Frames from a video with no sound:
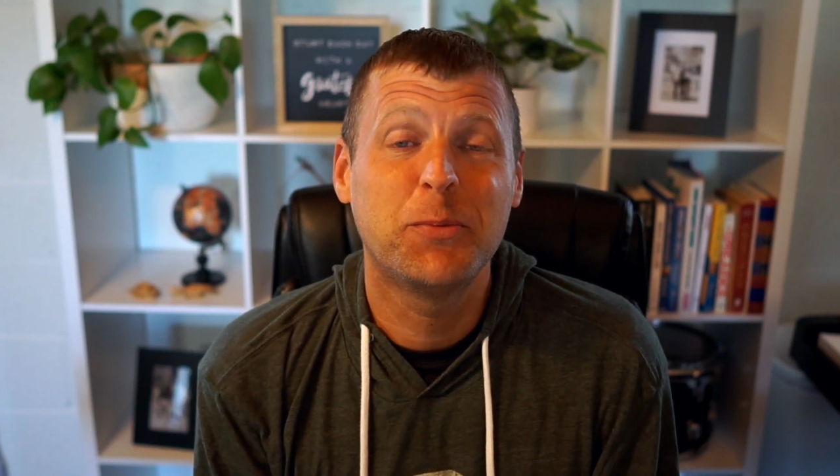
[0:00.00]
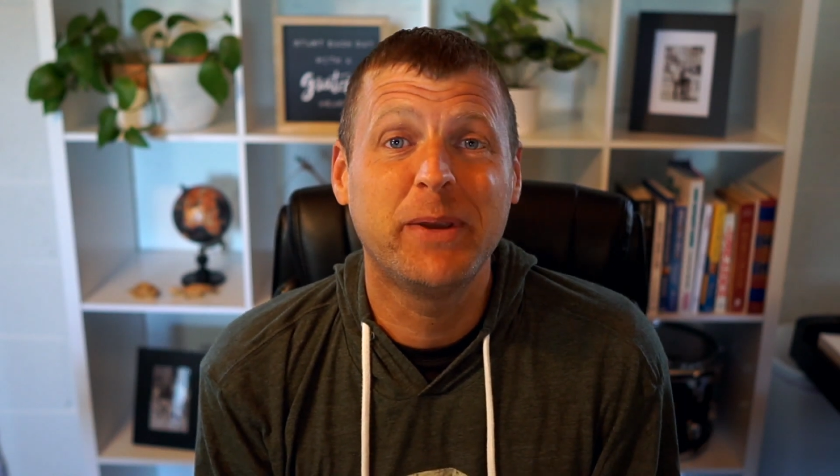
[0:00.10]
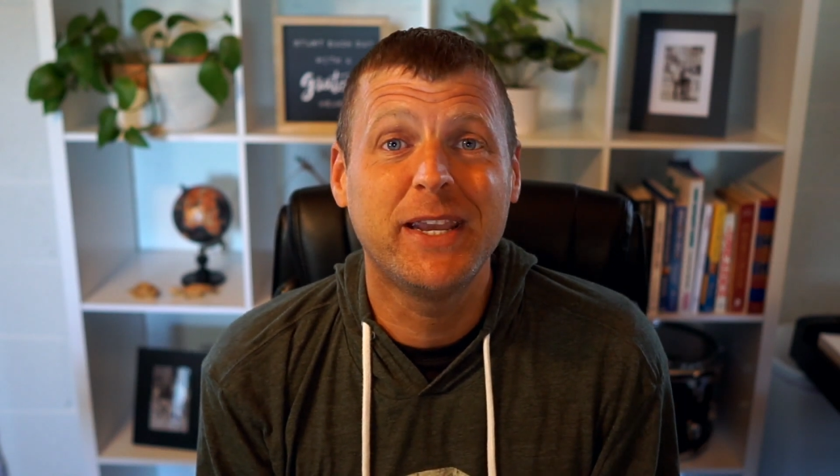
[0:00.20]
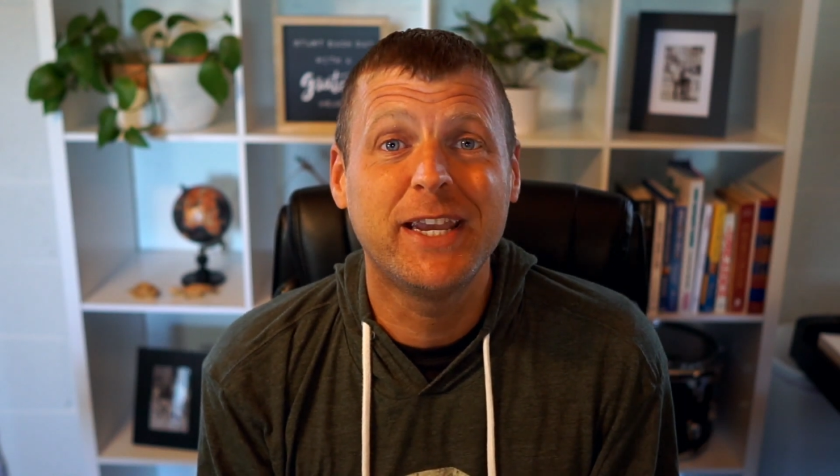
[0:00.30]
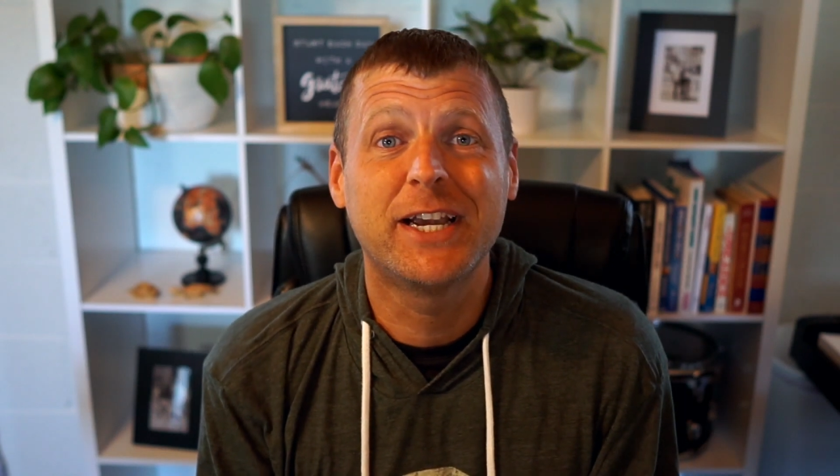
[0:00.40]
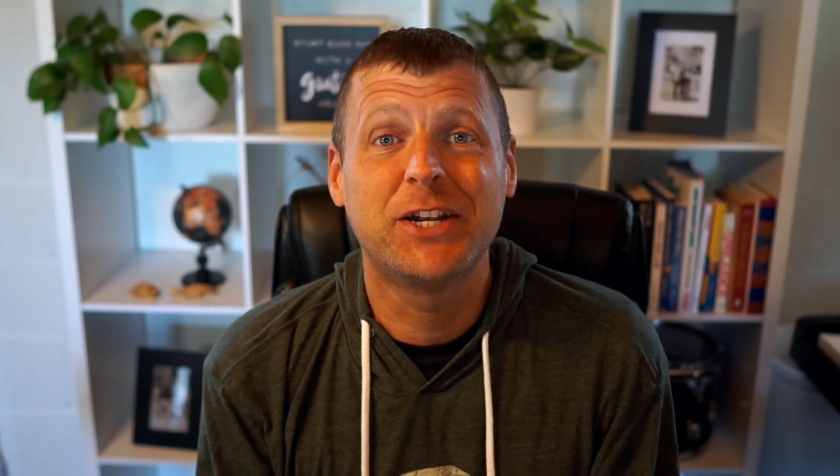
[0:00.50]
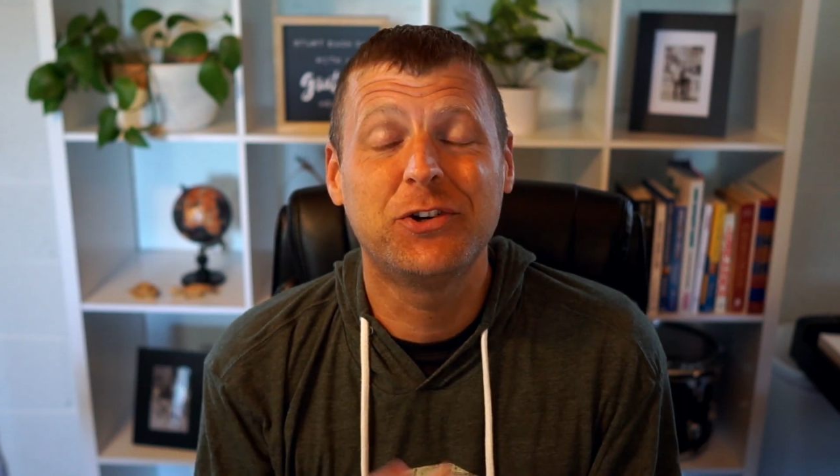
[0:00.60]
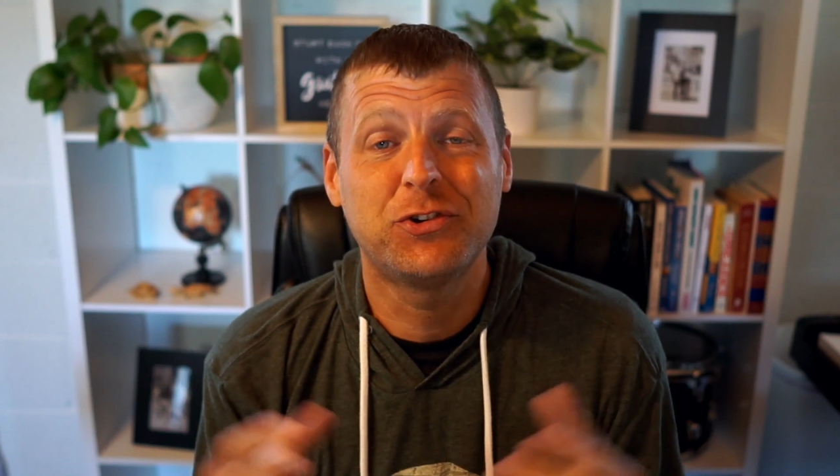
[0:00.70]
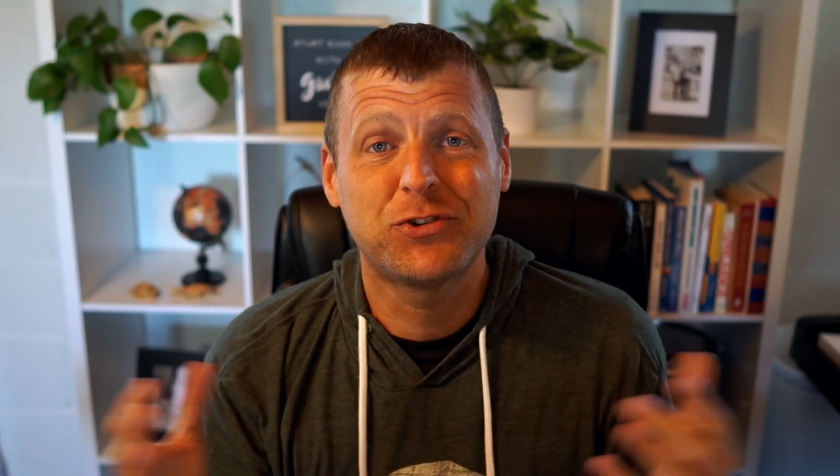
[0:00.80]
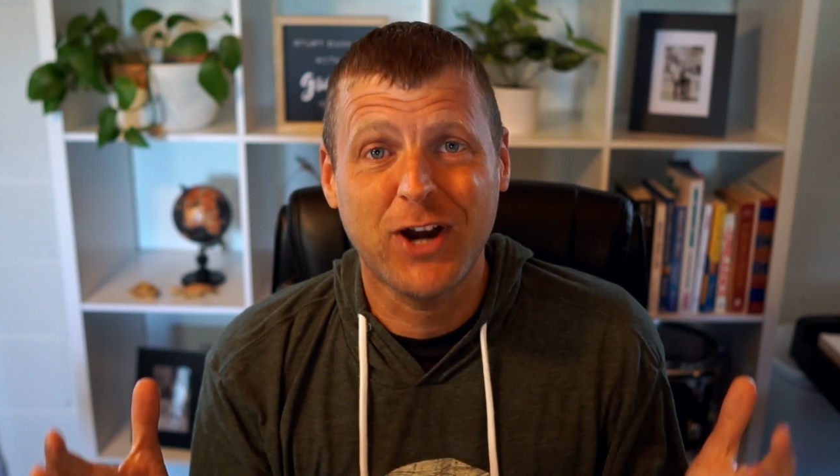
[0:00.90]
be a
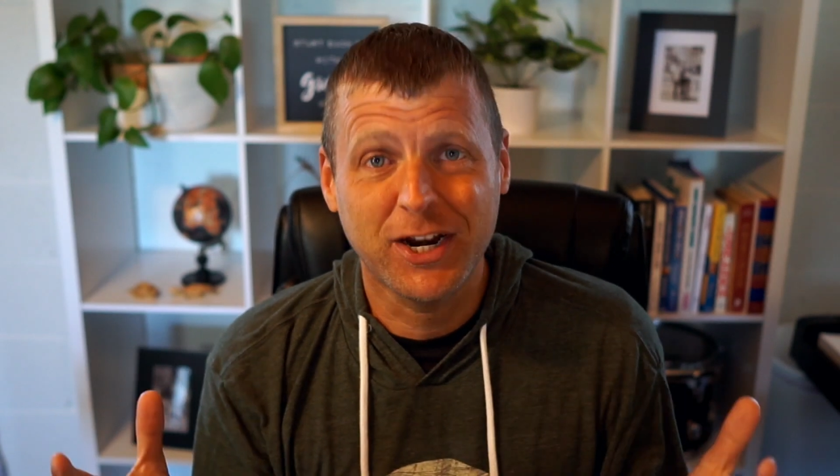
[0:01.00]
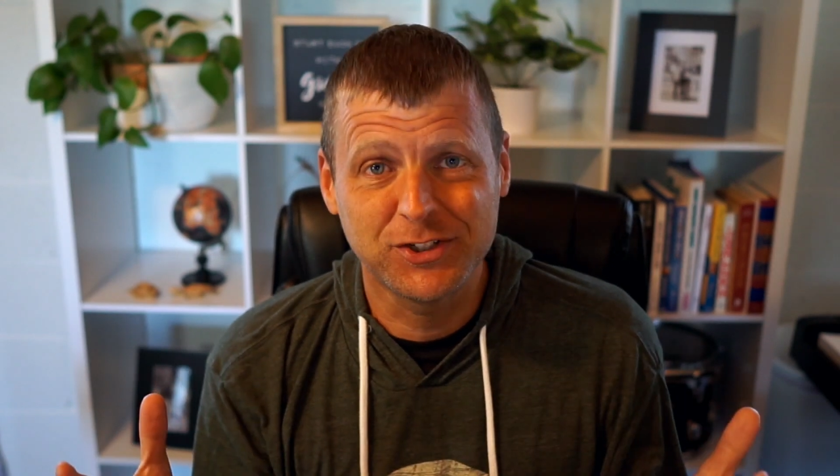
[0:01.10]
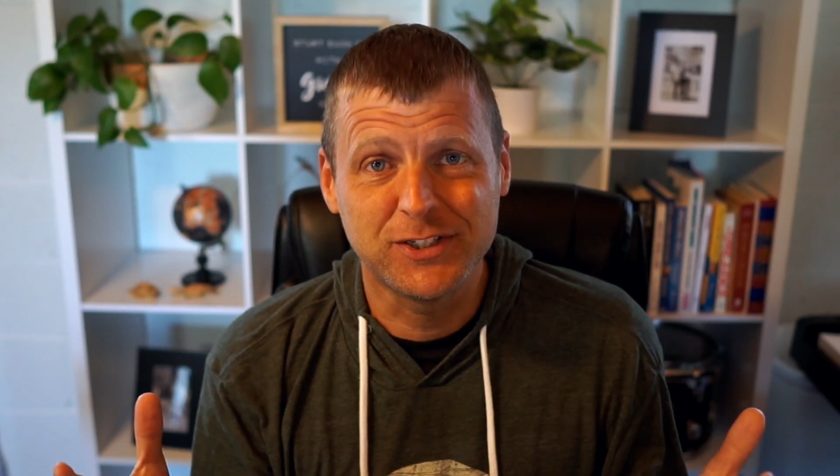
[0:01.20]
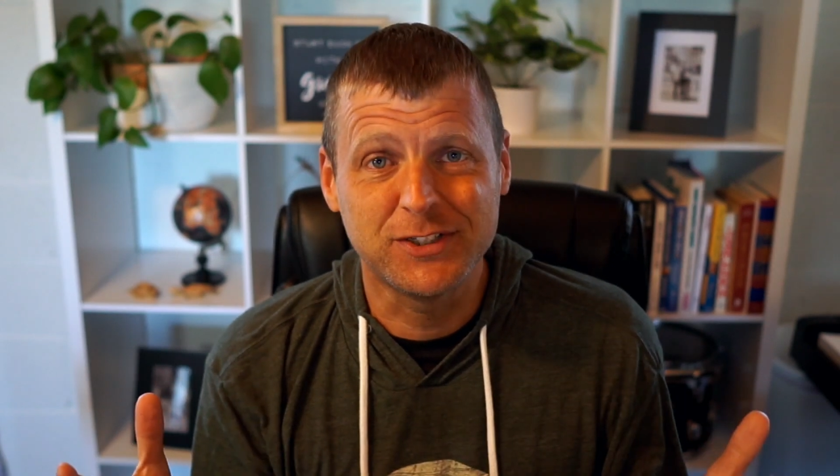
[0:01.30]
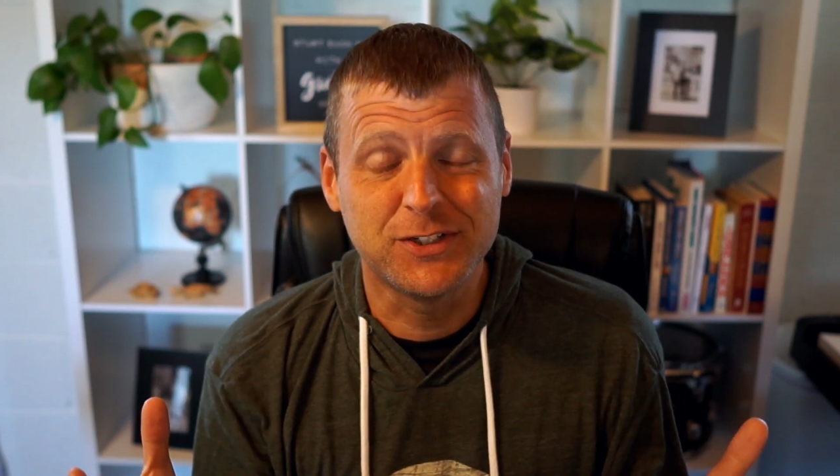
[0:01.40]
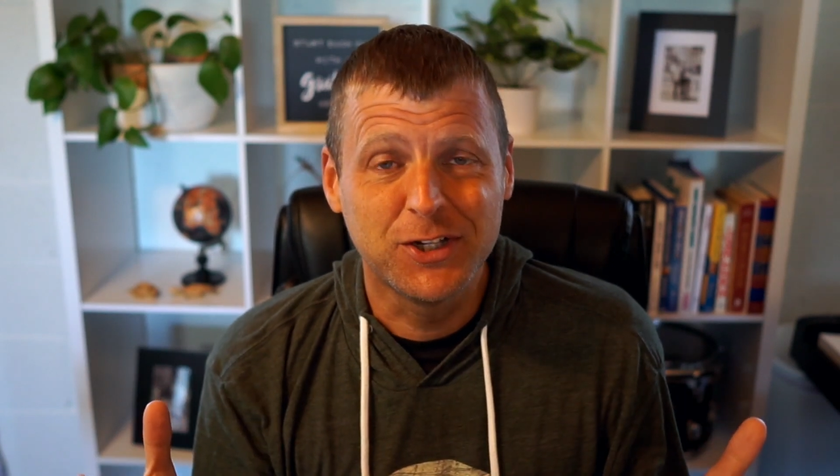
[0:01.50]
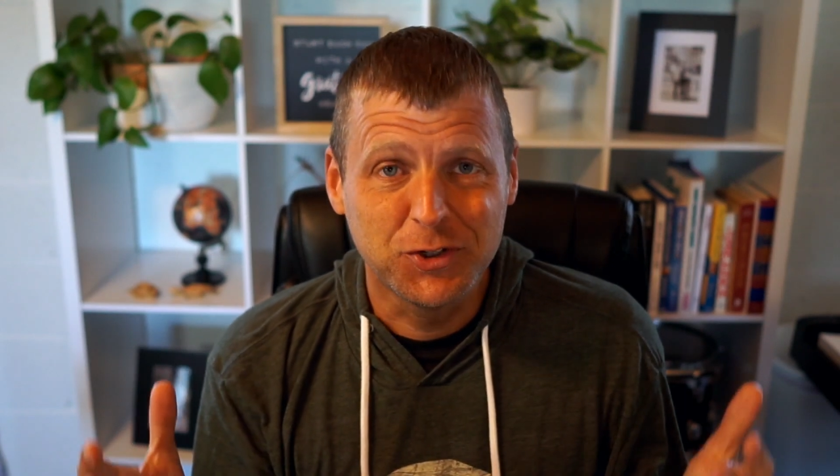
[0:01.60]
distraction